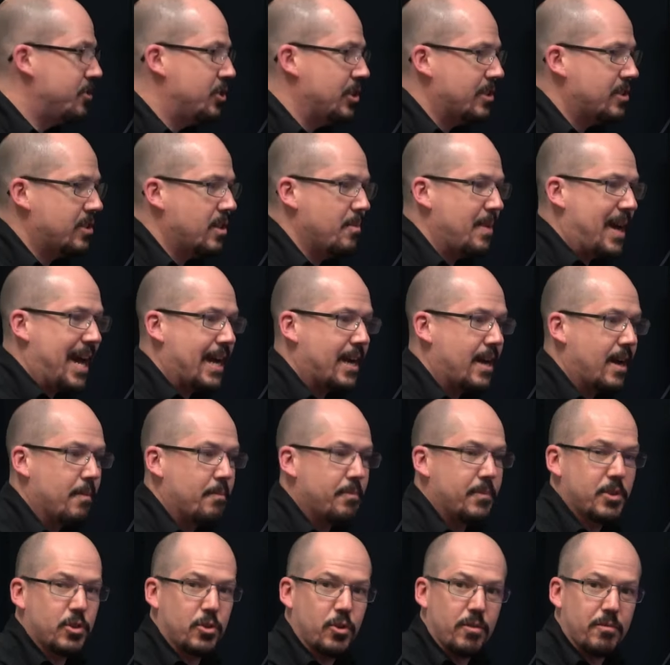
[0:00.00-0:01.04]
just the
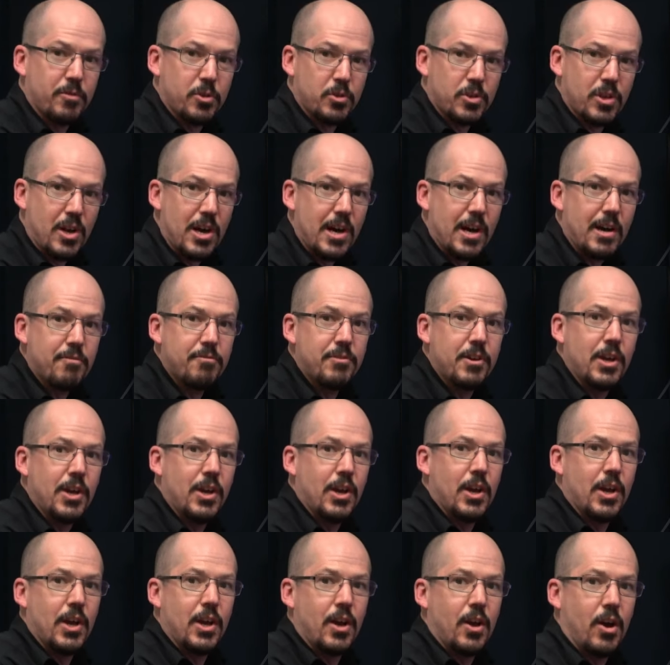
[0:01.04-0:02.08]
backup, server's off,
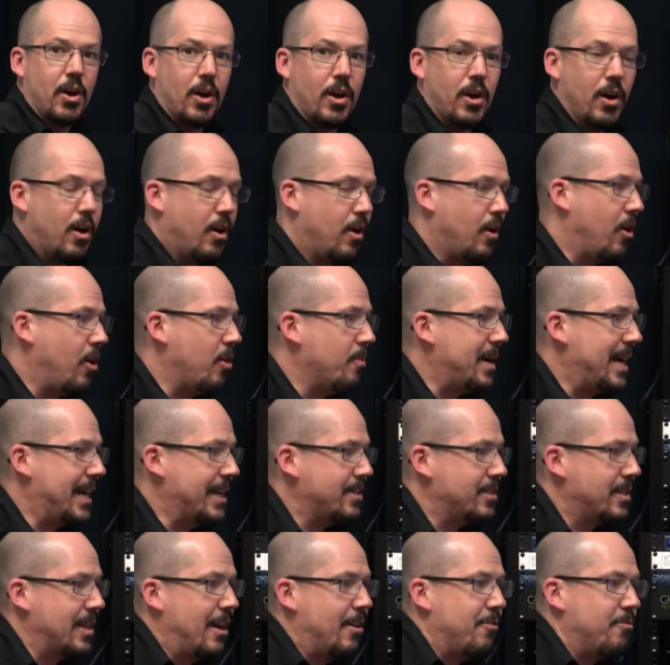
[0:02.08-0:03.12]
all by
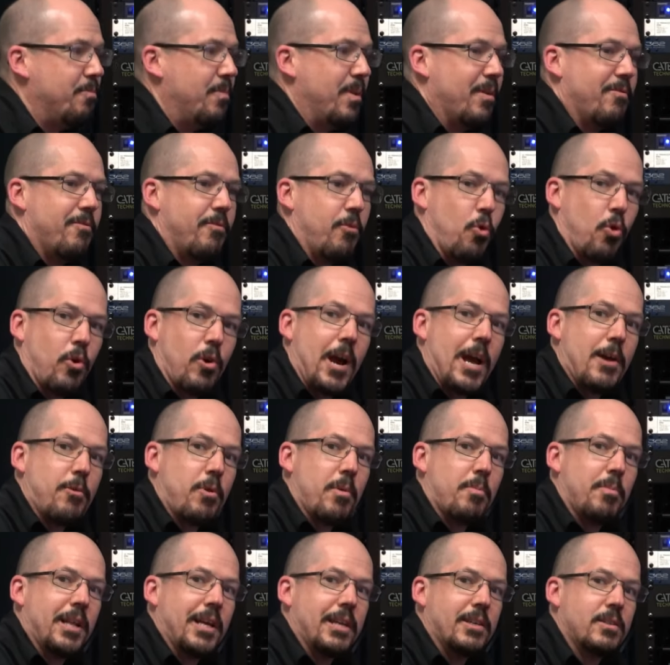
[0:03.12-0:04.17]
itself before I
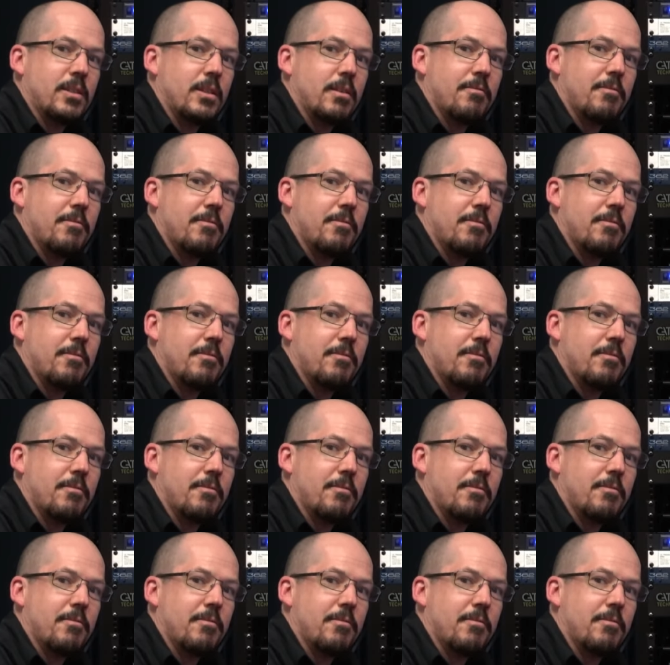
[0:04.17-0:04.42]
replace the